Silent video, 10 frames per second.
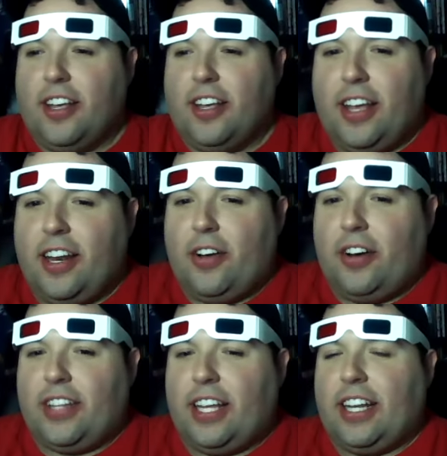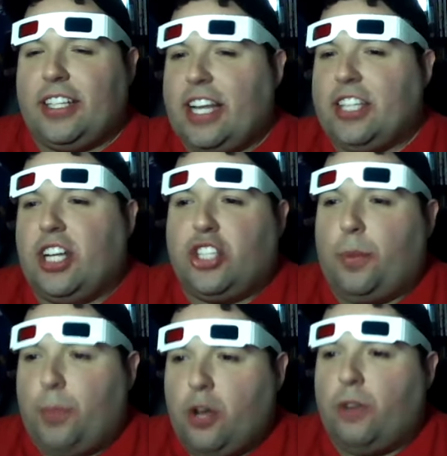You know, and everything. It's, it's such a
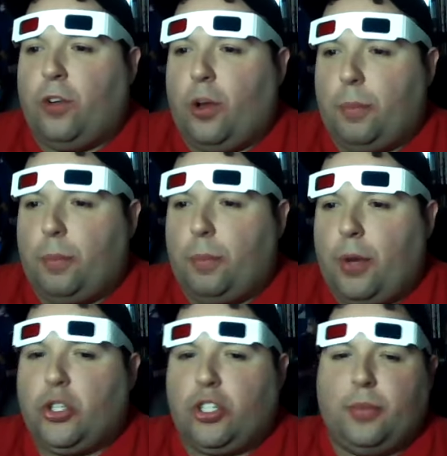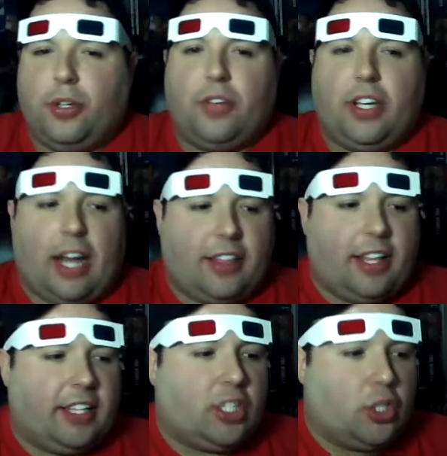beautiful, emotional movie. And I think
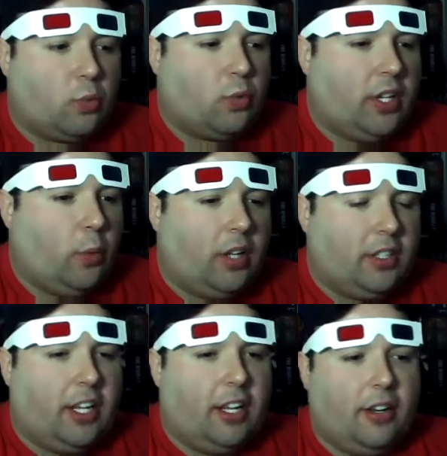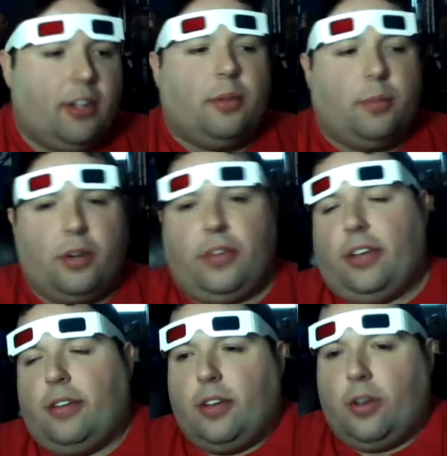this is a really well done movie.
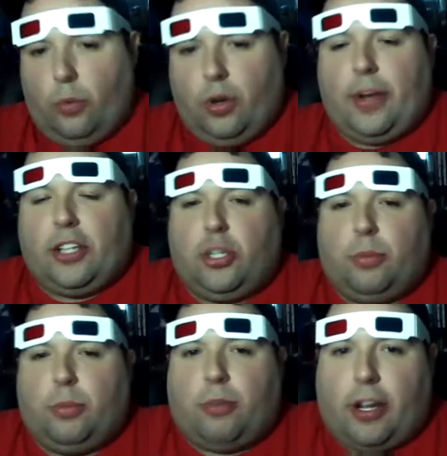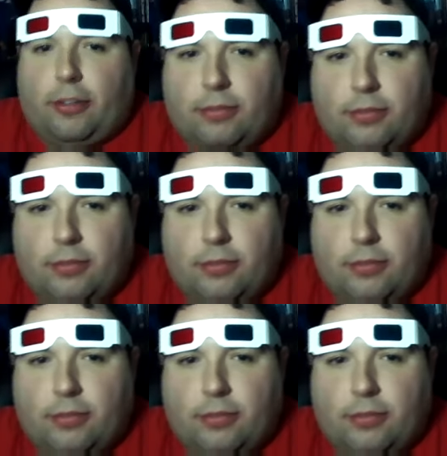What about you, Brian?